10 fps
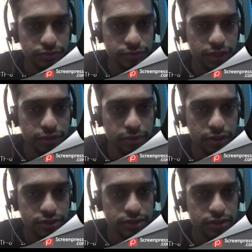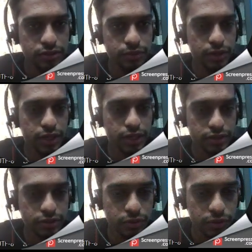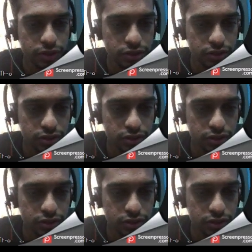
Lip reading: We have passed a trait over here.